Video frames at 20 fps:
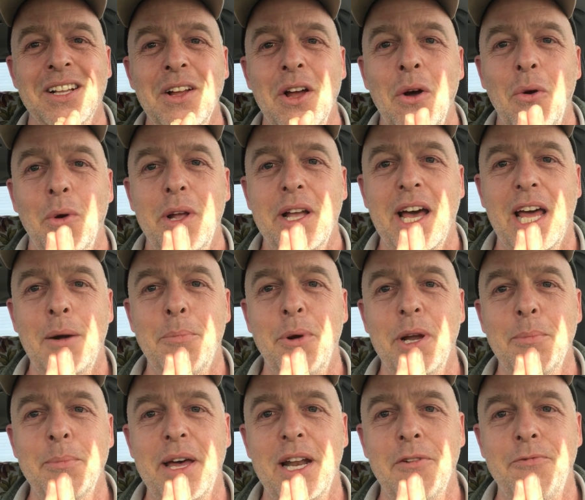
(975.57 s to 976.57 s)
We got to
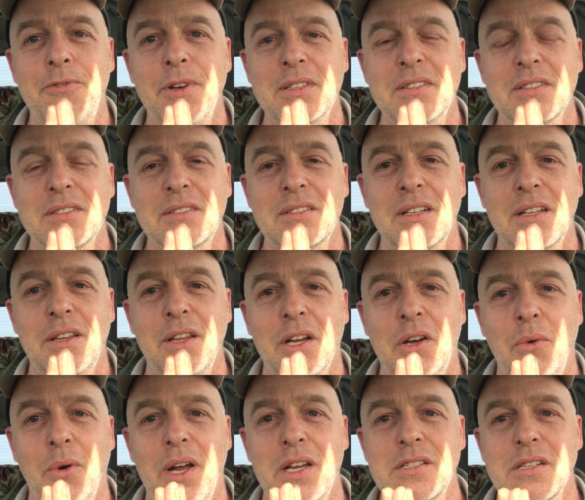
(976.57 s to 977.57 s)
bring metaphysics into the
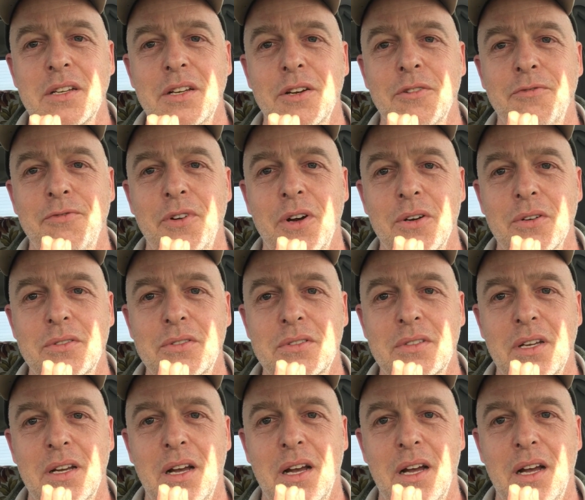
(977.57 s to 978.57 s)
equation here, folks.
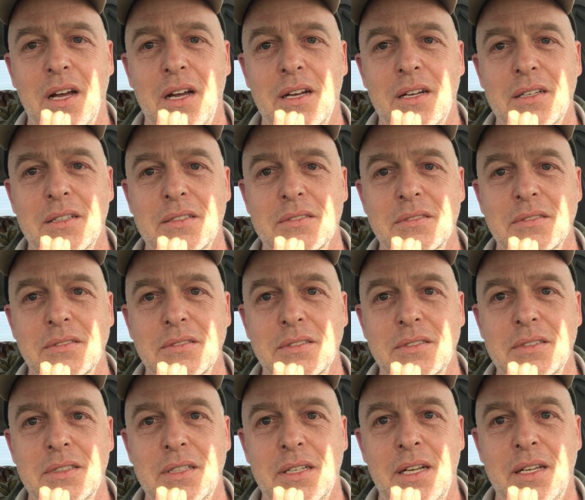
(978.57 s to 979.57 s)

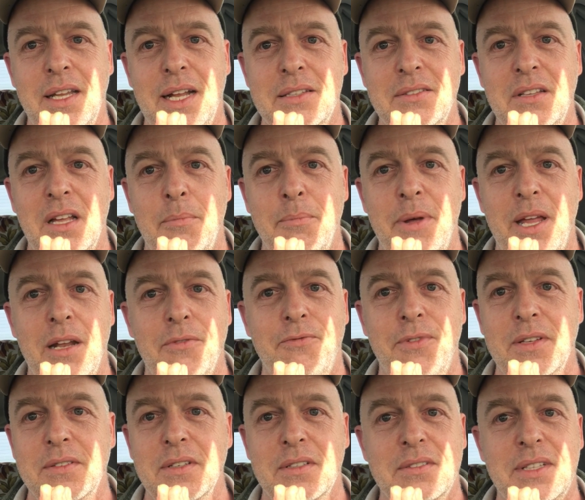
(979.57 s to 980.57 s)
And that's not
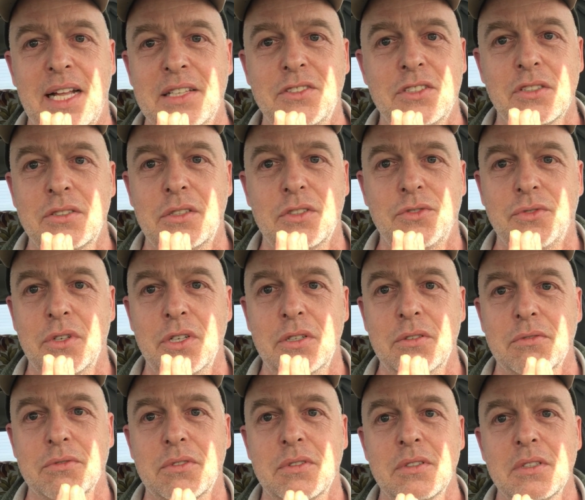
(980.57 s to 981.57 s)
metaphysics, that's just the
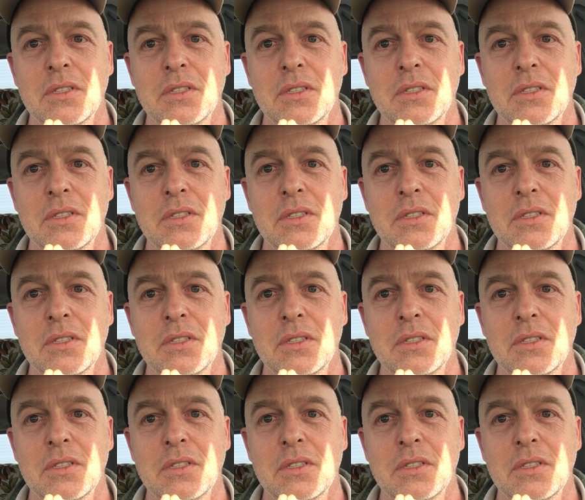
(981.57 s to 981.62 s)
truth.